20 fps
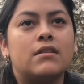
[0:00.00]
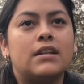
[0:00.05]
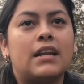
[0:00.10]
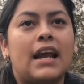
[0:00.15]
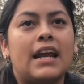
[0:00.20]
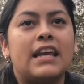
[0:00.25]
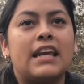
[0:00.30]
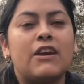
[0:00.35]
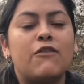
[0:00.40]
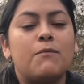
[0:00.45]

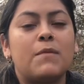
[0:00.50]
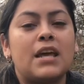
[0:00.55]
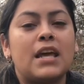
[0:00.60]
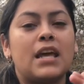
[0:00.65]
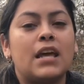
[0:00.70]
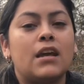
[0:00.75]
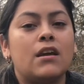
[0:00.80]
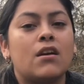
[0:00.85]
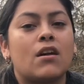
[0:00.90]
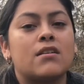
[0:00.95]
like give
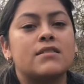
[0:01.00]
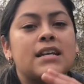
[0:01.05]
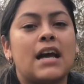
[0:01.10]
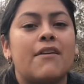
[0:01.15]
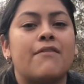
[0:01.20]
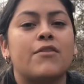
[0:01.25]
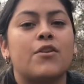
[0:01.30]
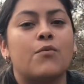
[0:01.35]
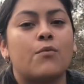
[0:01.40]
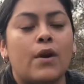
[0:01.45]
me y'all's
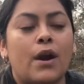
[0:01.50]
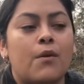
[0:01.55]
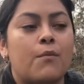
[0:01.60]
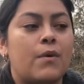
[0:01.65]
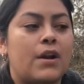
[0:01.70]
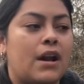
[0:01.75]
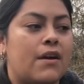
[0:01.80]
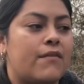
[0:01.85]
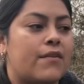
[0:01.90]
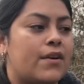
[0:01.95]
half of the
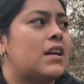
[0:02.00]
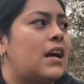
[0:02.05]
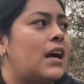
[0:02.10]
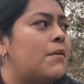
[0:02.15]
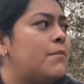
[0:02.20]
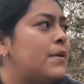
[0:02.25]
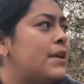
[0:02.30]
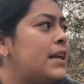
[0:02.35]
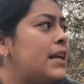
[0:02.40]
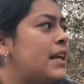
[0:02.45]
rent, whatever.
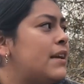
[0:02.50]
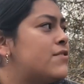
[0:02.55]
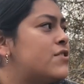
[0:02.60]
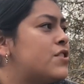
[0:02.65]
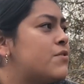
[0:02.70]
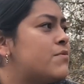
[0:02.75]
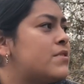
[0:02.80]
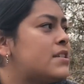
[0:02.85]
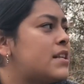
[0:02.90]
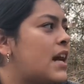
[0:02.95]
I believe
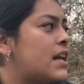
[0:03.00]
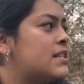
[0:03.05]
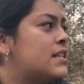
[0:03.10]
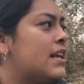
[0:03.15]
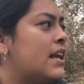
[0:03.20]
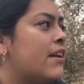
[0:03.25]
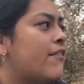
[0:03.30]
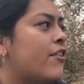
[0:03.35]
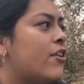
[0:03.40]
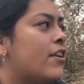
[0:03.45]
she had
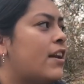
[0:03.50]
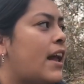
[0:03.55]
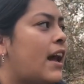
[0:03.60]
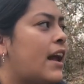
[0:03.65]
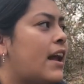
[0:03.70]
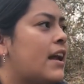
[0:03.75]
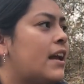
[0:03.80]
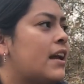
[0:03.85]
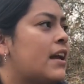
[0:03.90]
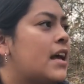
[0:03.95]
to give her
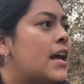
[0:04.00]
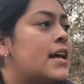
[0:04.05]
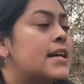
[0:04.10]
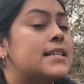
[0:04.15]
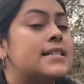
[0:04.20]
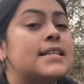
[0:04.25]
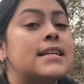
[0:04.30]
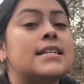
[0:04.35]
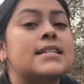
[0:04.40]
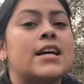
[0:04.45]
like
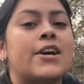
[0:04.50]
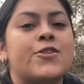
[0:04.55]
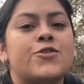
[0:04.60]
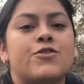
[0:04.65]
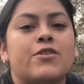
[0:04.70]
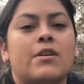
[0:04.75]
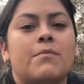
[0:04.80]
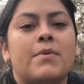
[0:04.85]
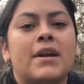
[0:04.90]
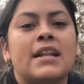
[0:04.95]

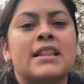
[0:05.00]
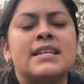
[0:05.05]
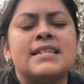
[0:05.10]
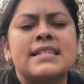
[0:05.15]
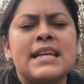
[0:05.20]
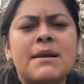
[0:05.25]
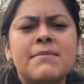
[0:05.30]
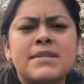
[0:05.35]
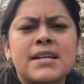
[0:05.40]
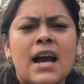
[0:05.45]
$600, but at the
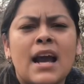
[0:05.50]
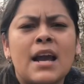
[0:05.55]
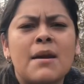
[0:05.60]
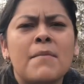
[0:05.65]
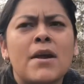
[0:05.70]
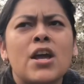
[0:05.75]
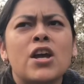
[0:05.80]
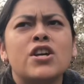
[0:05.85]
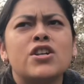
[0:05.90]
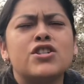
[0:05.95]
same
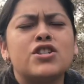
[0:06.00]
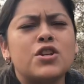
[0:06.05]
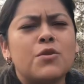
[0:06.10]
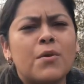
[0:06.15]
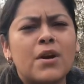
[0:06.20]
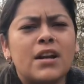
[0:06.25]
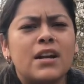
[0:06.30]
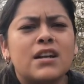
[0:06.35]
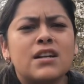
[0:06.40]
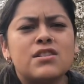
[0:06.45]
time she
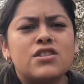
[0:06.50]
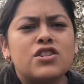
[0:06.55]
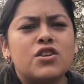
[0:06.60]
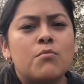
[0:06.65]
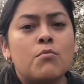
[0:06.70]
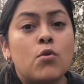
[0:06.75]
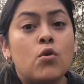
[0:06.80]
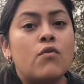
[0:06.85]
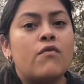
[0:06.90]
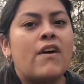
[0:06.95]
wanted us
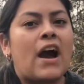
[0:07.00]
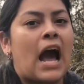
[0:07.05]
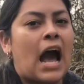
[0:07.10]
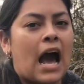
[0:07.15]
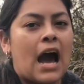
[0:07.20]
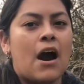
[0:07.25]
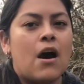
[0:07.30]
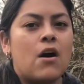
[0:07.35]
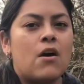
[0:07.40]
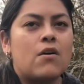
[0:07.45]
to move
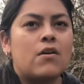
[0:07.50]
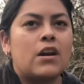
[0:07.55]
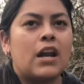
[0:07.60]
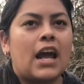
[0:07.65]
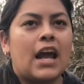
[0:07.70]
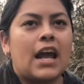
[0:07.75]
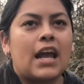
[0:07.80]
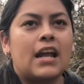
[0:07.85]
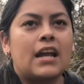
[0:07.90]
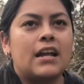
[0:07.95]
out
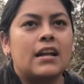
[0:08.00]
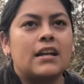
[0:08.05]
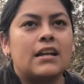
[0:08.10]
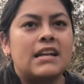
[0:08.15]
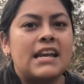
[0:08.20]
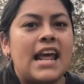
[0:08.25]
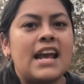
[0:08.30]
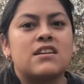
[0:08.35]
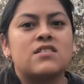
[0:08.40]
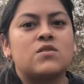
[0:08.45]
like
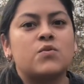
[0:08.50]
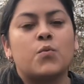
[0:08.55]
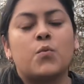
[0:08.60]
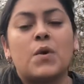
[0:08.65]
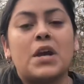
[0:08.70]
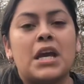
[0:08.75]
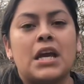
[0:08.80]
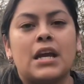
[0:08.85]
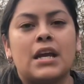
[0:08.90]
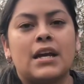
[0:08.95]
next
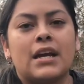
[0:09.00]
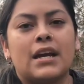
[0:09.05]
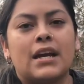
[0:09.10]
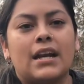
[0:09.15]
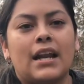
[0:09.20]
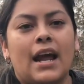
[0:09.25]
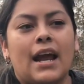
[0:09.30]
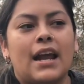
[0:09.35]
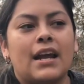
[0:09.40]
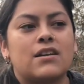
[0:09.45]
week,
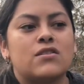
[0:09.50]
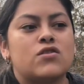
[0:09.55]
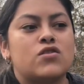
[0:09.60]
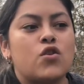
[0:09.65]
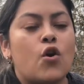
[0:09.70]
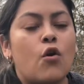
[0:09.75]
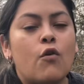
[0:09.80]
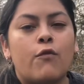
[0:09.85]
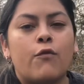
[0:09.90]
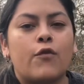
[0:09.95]
like
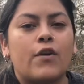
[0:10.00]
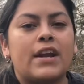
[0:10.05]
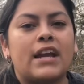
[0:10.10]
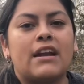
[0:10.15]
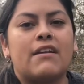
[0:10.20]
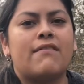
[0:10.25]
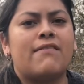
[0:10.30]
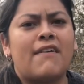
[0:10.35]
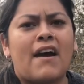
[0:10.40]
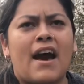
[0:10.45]
so
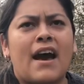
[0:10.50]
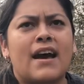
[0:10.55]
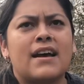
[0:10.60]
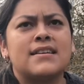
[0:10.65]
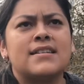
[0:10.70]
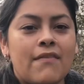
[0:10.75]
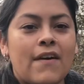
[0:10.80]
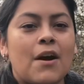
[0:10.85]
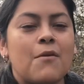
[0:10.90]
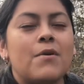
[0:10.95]
freaking
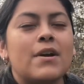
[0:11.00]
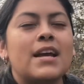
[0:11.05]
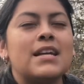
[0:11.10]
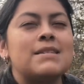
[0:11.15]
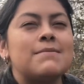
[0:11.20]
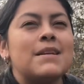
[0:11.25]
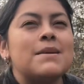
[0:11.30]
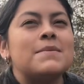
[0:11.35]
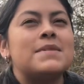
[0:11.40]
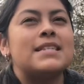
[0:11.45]
fast. And what
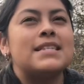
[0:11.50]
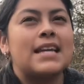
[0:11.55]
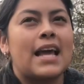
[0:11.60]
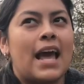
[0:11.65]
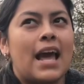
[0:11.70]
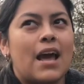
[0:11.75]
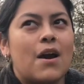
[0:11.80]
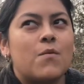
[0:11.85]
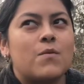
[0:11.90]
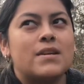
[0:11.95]
gets me
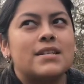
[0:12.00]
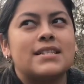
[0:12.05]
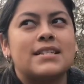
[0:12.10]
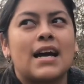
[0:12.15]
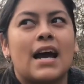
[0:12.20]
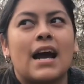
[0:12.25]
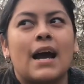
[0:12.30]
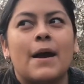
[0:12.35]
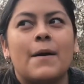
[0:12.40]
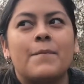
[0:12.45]
upset was
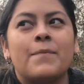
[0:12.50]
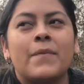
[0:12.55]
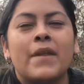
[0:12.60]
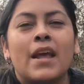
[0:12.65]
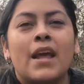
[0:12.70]
that